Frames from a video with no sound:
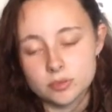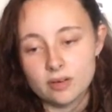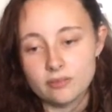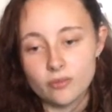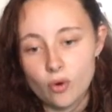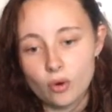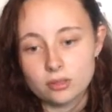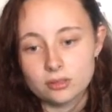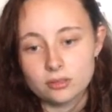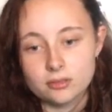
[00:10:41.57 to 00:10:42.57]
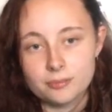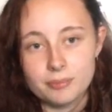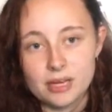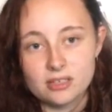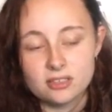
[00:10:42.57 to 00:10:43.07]
of course
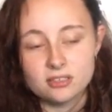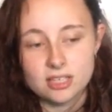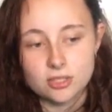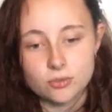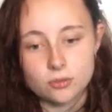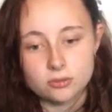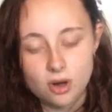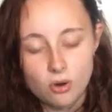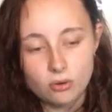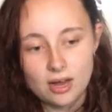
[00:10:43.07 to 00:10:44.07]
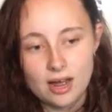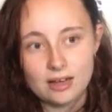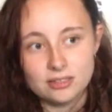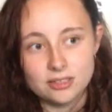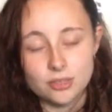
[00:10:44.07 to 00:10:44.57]
suspected sexual assault,
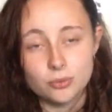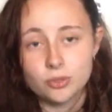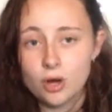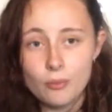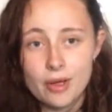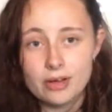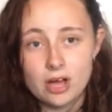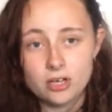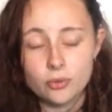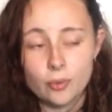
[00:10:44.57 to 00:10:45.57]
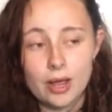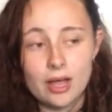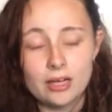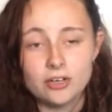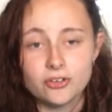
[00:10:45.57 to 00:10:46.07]
as she was not wearing underwear
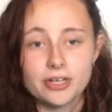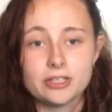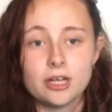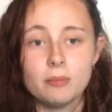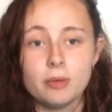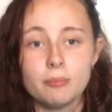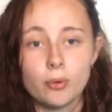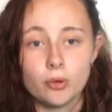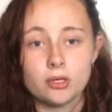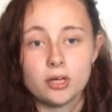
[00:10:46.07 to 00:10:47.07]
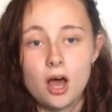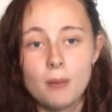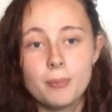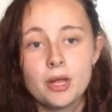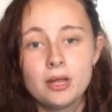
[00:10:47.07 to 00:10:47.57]
and her dress had been pushed
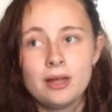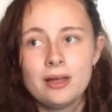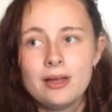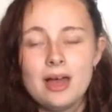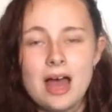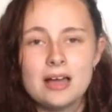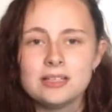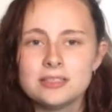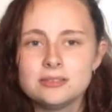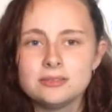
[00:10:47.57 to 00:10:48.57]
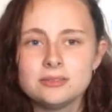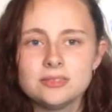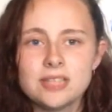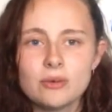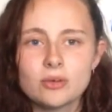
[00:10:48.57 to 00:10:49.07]
up, and
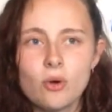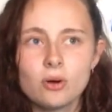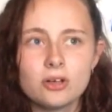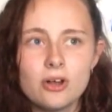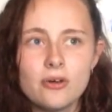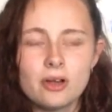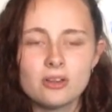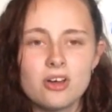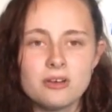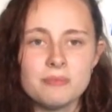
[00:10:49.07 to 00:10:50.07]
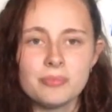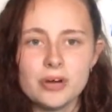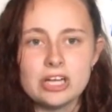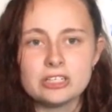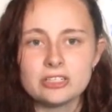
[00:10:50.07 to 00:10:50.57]
there was also a lot of
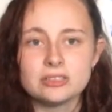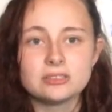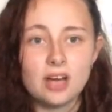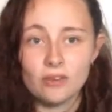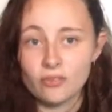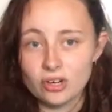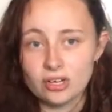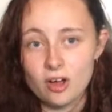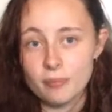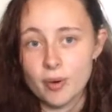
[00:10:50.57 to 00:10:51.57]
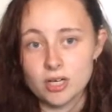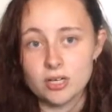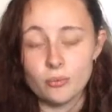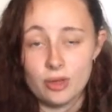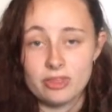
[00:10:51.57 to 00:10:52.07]
branches covering her body
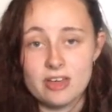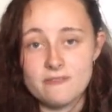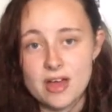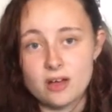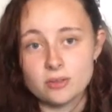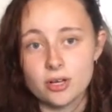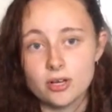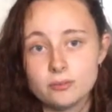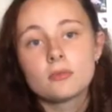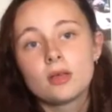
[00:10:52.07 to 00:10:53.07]
when they found her.